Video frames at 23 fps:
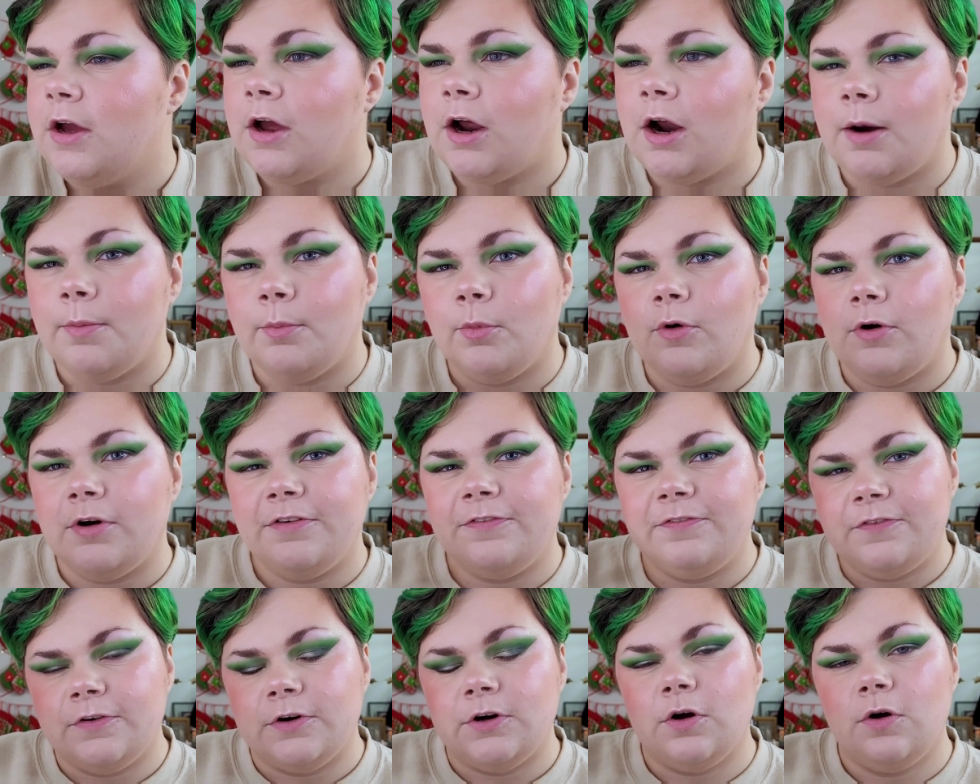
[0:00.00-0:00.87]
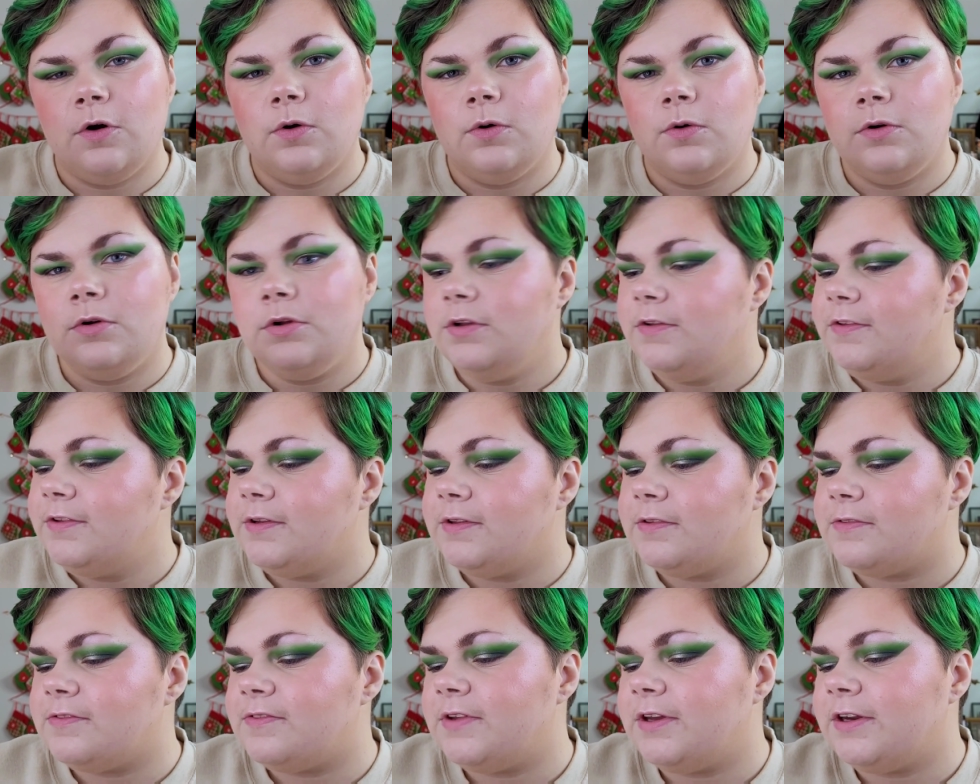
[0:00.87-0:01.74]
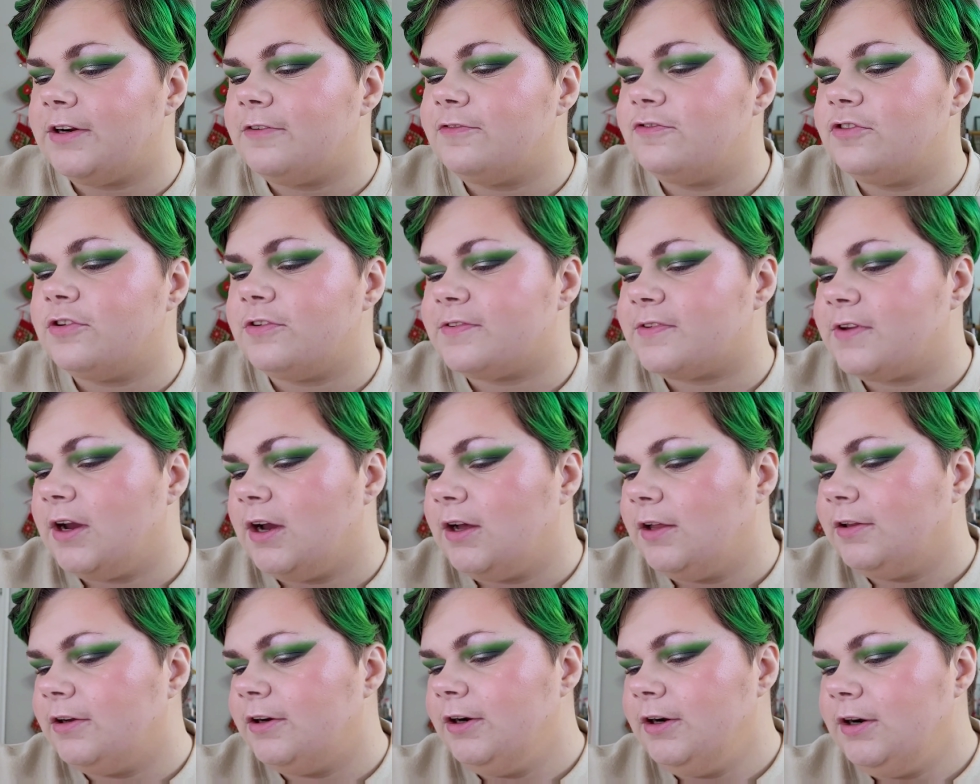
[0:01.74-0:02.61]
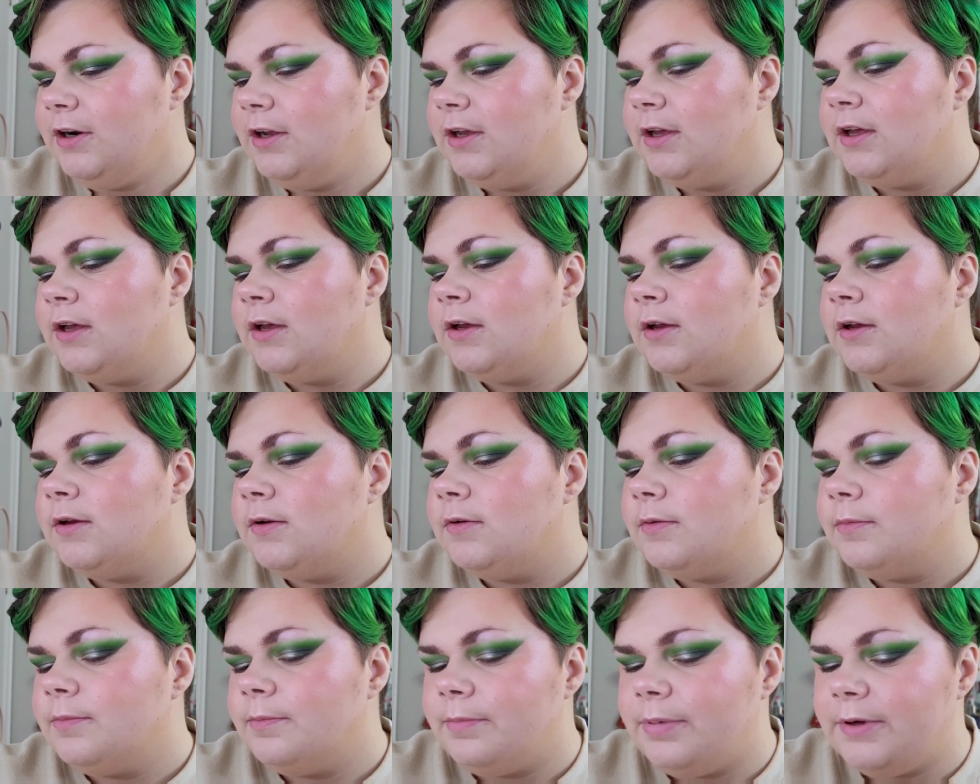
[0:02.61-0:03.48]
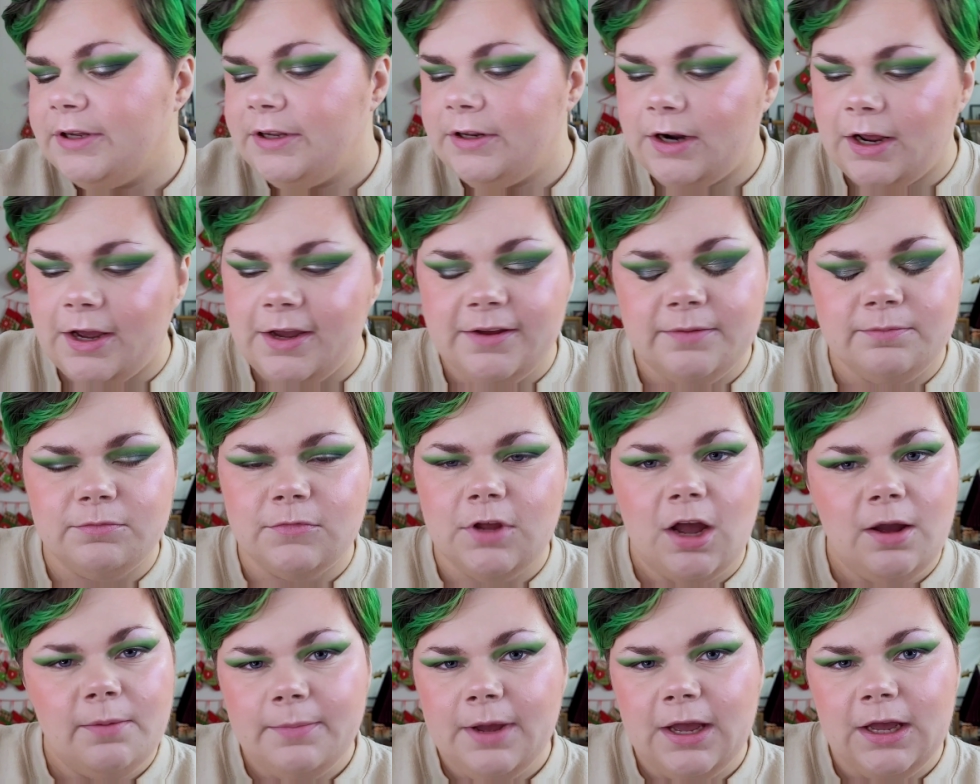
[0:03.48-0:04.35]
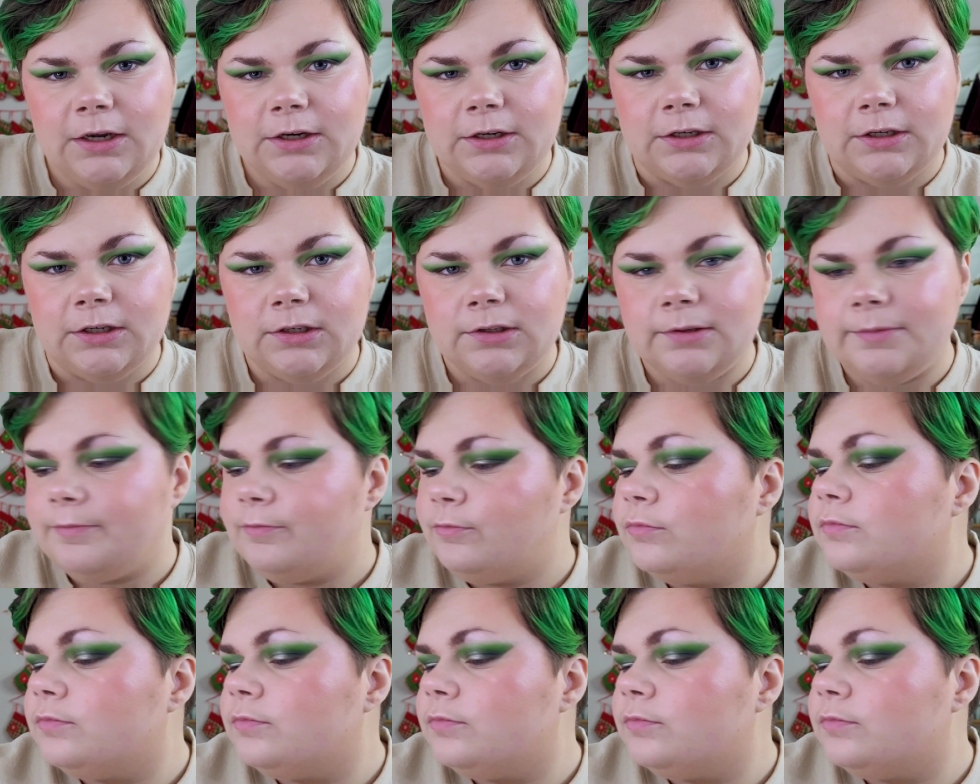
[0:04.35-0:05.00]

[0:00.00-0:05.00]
are more for hold instead of just color, but I'm not mad at it.